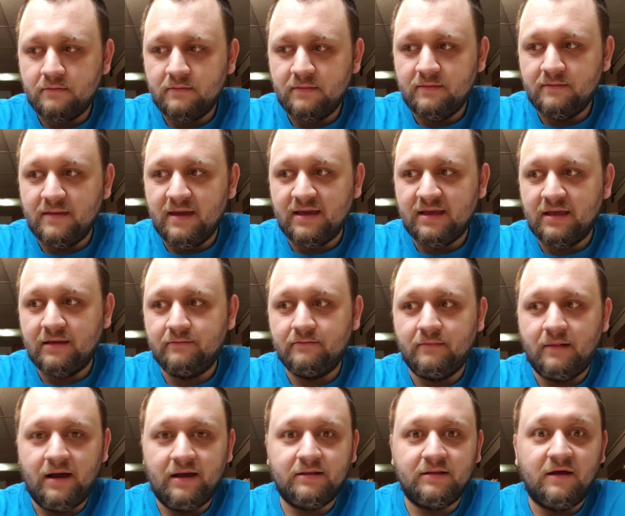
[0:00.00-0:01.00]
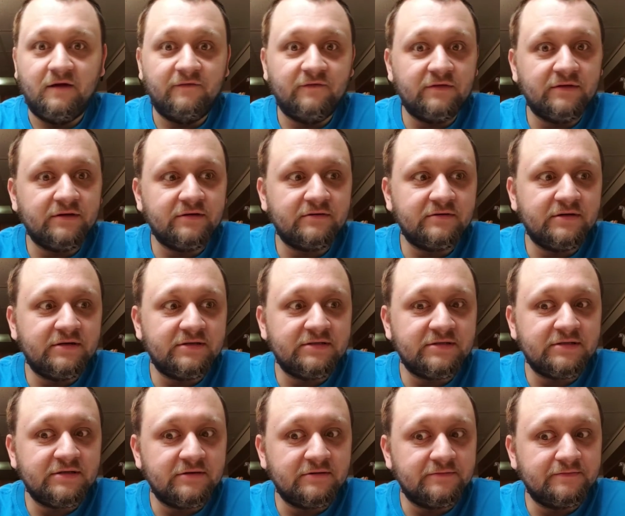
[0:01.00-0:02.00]
making my life a little
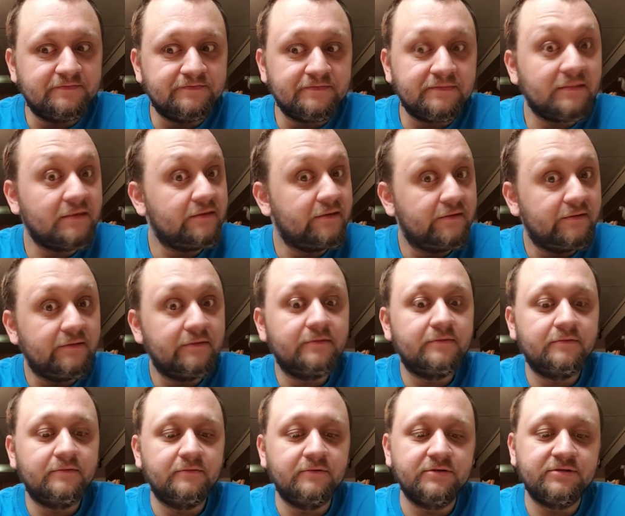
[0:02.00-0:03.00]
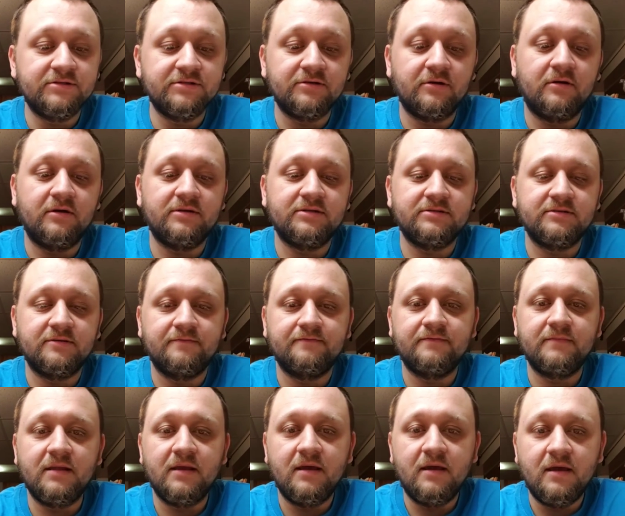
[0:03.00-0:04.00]
easier, which is awesome.
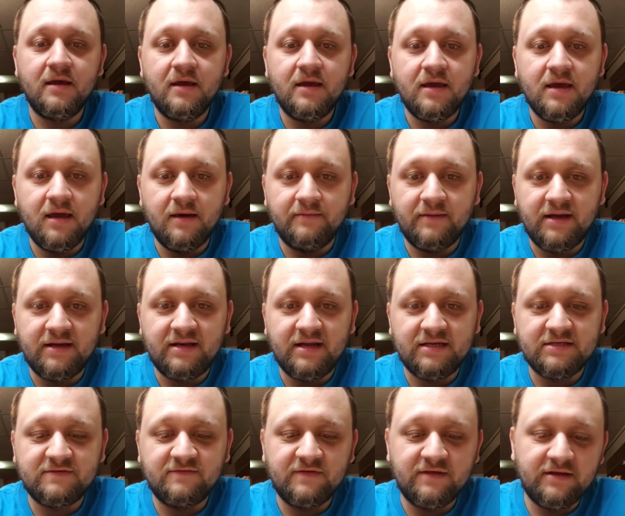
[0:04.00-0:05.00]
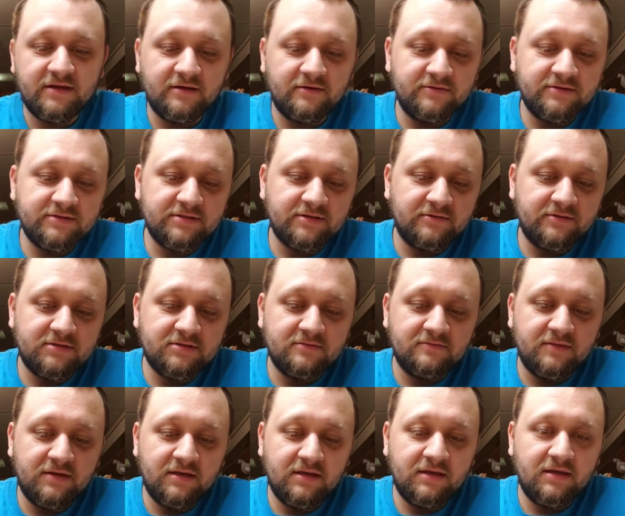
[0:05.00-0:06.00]
And my next video is going to
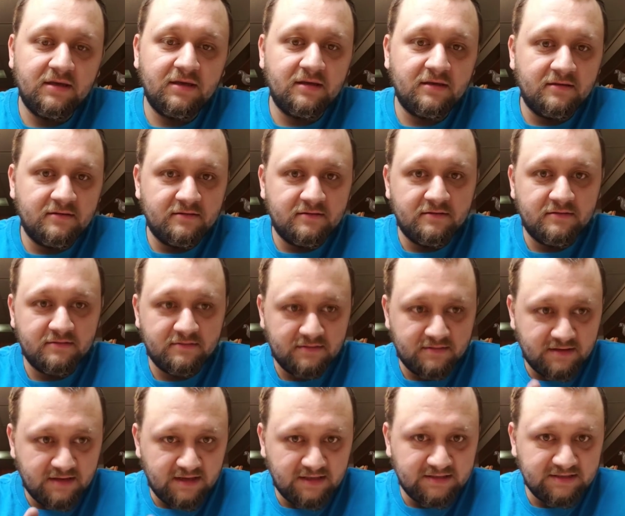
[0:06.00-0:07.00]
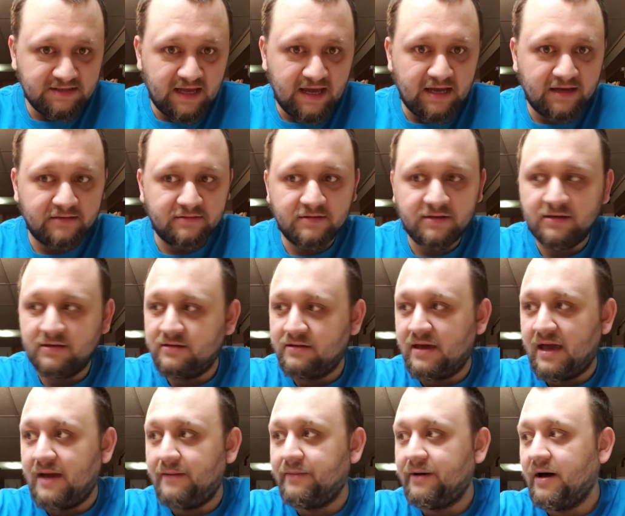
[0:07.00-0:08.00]
be exactly
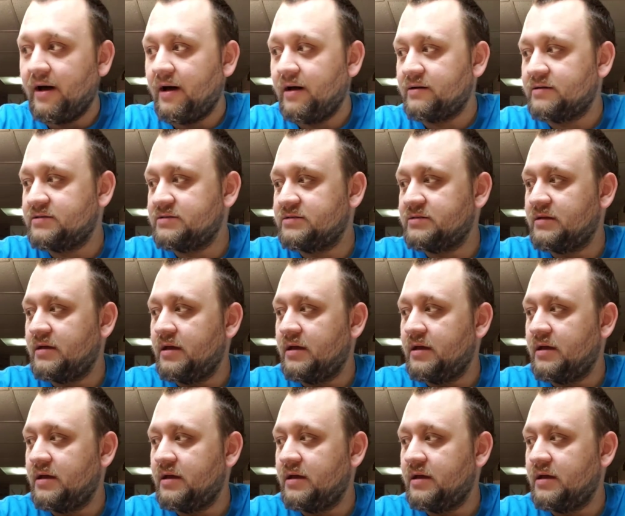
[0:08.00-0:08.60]
that box.